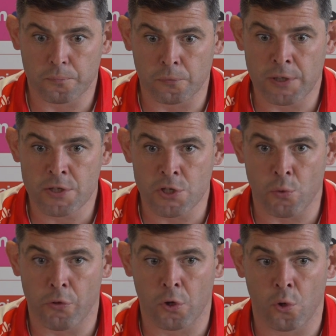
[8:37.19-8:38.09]
listened to
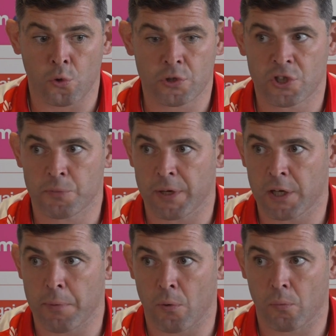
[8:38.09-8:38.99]
other coaches speak
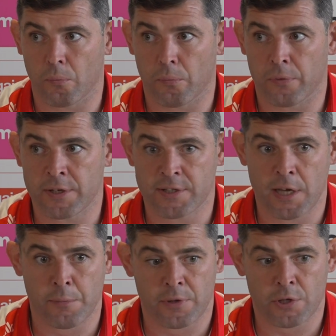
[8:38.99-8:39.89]
about this
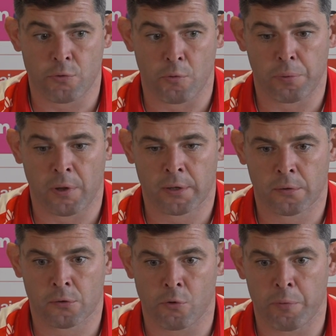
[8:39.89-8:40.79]
team and this group
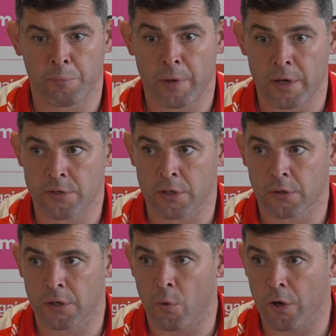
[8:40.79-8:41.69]
of players, they
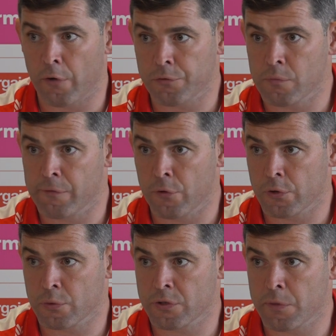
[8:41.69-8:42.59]
quite often refer
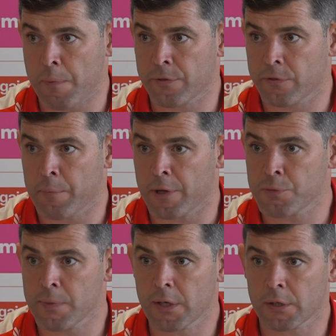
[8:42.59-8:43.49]
to us as the
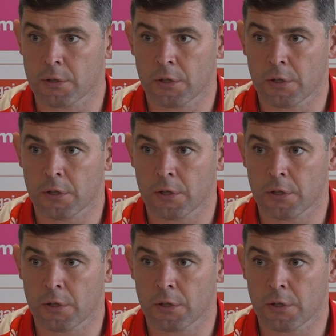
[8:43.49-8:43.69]
benchmark.